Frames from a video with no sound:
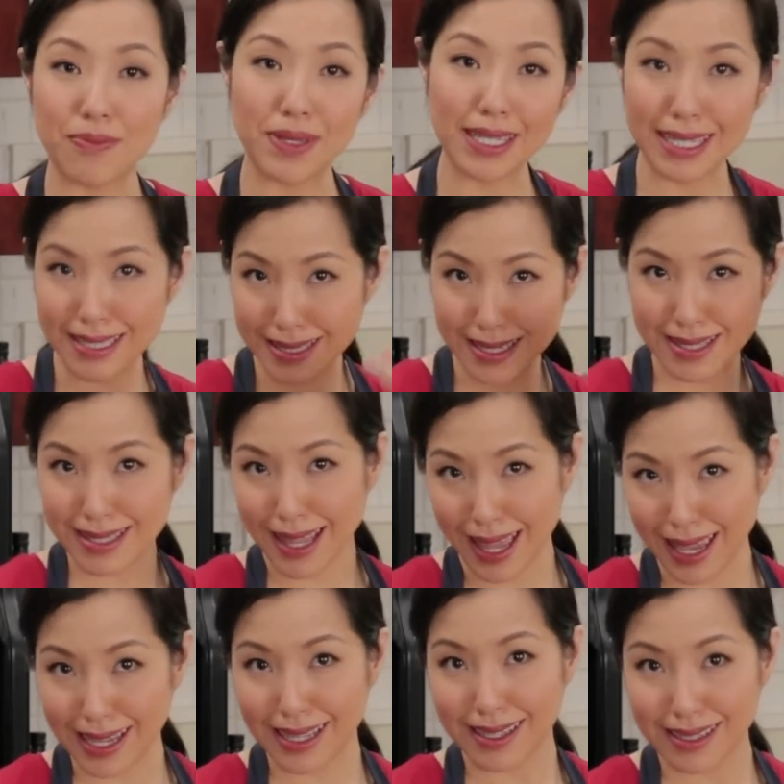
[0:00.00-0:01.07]
because it's
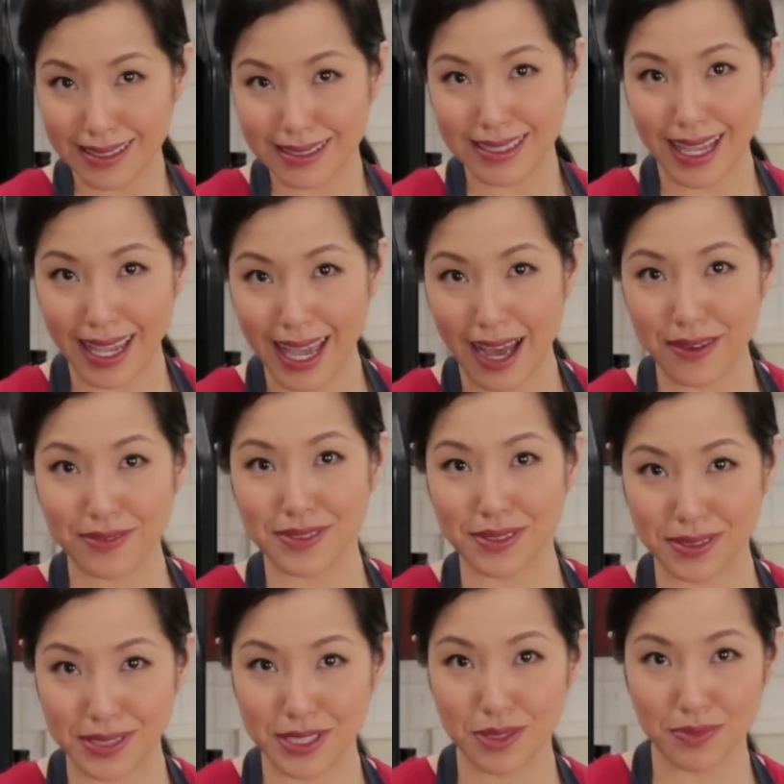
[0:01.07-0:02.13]
like day after
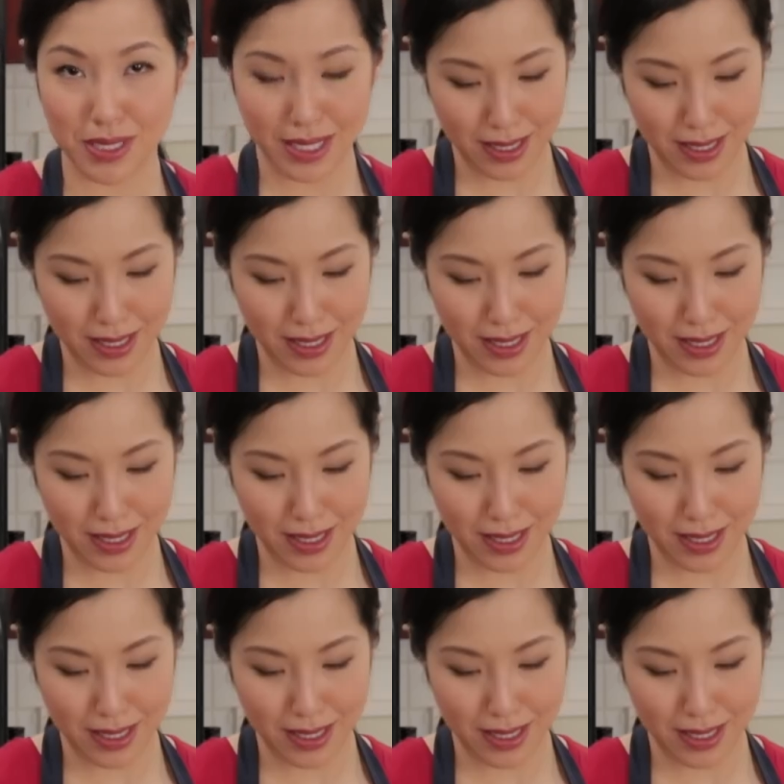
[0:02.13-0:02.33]
Christmas